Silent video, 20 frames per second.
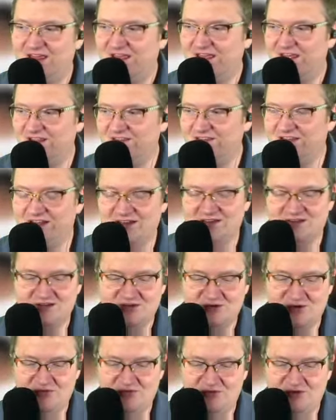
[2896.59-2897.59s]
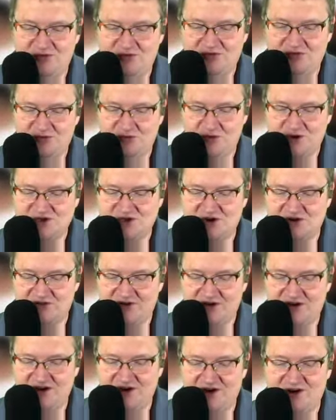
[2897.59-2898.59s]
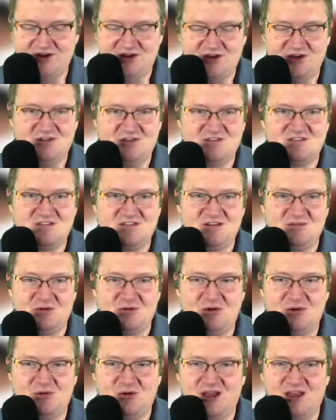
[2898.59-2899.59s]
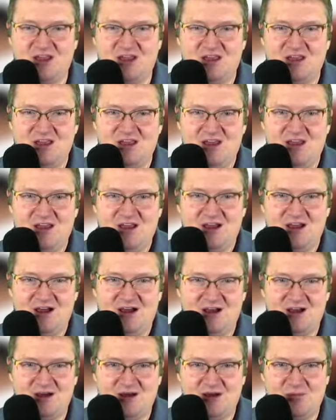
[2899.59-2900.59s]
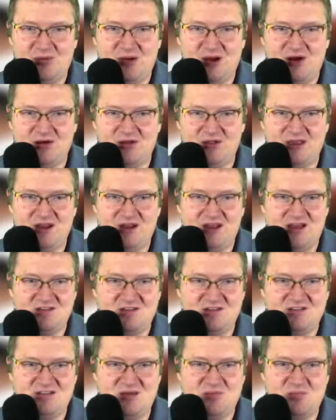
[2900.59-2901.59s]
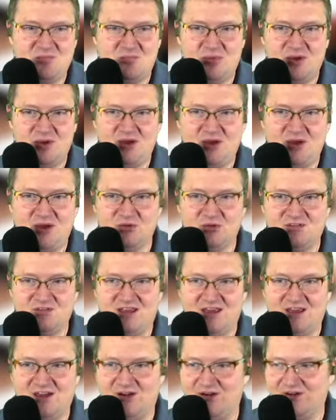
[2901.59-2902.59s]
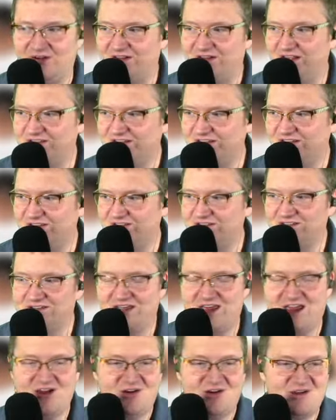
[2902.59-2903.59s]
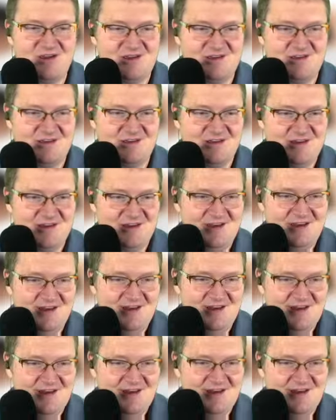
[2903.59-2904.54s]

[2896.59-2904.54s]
it does. So if we switch over here and you can see real quick, apparently it has a big ol' stinger. It has a scary little